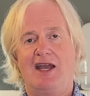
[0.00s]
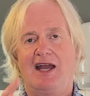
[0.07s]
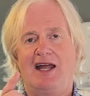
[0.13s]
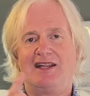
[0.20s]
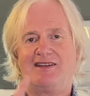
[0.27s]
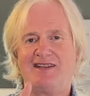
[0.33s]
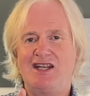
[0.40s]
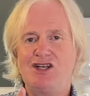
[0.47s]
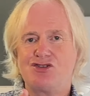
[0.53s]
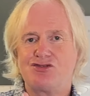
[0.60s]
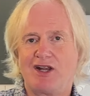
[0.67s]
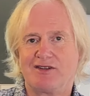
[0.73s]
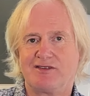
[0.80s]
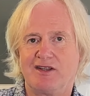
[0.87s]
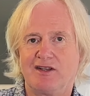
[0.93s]
It's
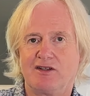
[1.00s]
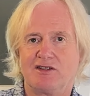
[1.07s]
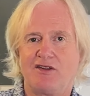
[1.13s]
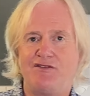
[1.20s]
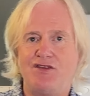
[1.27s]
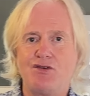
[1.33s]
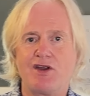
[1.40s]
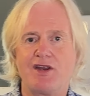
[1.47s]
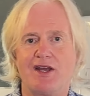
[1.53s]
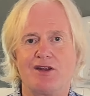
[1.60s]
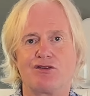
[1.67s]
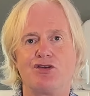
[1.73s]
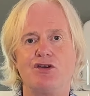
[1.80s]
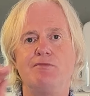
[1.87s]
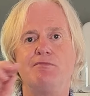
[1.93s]
interesting because if you
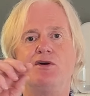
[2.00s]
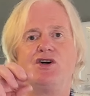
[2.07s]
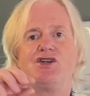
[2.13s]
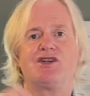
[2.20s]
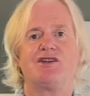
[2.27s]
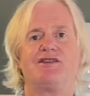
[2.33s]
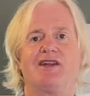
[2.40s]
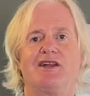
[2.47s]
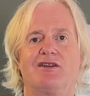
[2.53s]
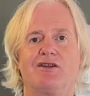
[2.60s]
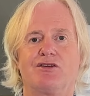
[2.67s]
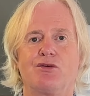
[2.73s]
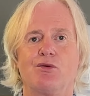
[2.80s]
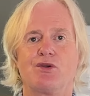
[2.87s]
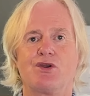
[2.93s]
connect 2 merchant
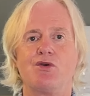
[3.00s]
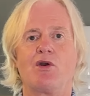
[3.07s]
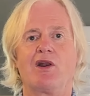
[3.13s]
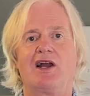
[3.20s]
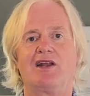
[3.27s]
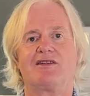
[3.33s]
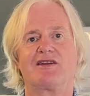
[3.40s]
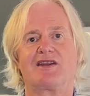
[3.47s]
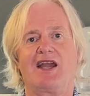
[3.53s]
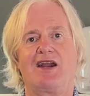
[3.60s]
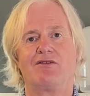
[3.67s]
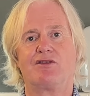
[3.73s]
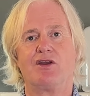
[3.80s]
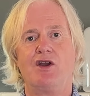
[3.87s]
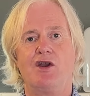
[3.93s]
centers to a Google Ads
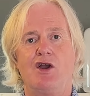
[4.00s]
account,